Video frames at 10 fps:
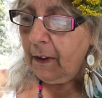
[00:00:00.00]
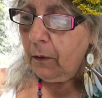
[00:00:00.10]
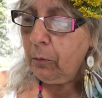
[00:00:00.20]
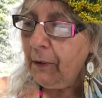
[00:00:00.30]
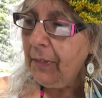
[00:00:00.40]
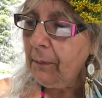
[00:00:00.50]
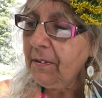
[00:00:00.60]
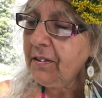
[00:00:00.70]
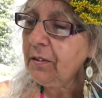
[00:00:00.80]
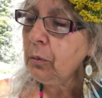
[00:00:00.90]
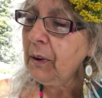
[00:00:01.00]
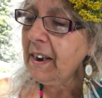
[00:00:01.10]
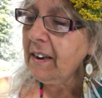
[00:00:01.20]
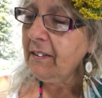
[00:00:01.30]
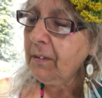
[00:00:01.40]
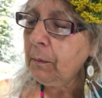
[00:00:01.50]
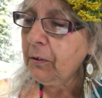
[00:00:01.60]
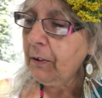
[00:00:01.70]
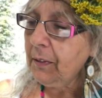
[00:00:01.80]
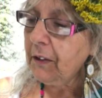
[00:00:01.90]
Rhythm swings
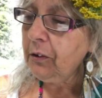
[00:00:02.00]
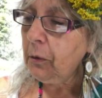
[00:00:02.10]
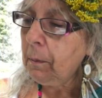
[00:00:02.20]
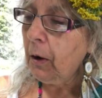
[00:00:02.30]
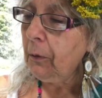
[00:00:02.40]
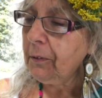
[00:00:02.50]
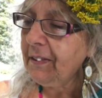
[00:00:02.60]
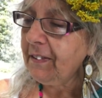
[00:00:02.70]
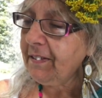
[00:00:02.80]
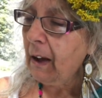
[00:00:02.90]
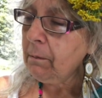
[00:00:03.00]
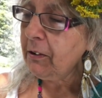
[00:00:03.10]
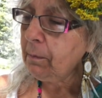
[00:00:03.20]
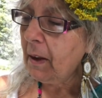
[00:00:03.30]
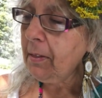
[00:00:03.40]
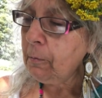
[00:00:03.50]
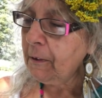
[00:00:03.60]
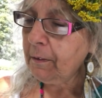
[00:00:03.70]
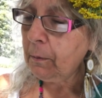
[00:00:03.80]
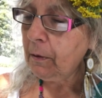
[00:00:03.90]
between the two poles established by the
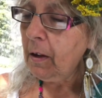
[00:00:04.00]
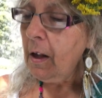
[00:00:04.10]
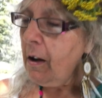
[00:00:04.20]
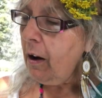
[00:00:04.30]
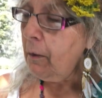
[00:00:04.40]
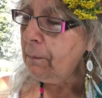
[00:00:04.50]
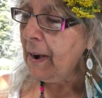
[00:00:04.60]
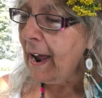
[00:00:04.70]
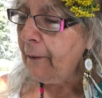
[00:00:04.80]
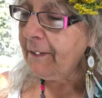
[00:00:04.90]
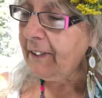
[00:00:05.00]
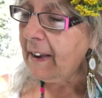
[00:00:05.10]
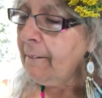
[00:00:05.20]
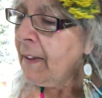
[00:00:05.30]
principle of polarity.